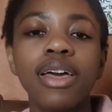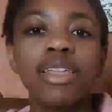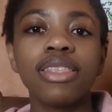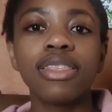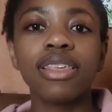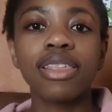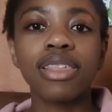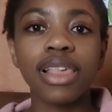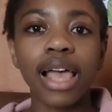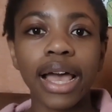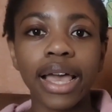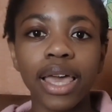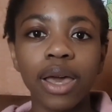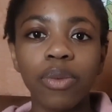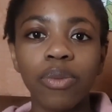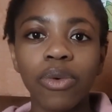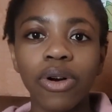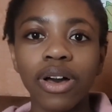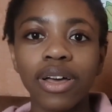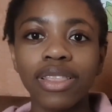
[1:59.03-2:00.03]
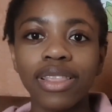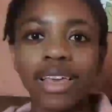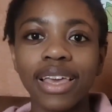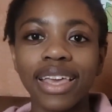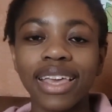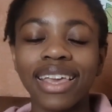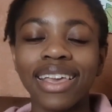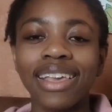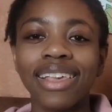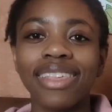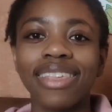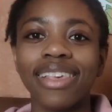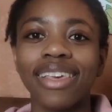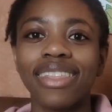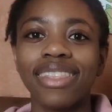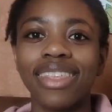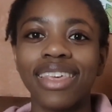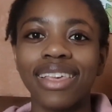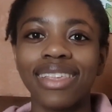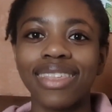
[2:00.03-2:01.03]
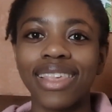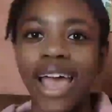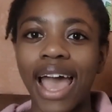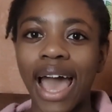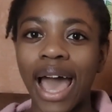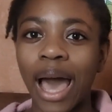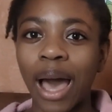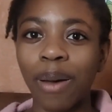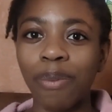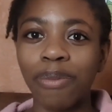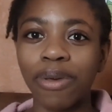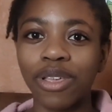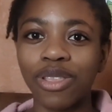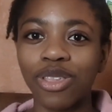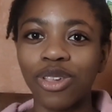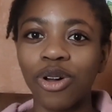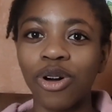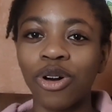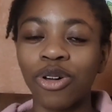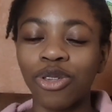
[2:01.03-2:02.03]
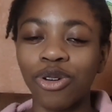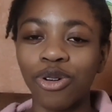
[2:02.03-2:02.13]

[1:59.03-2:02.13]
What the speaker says: The second one is this app. It's called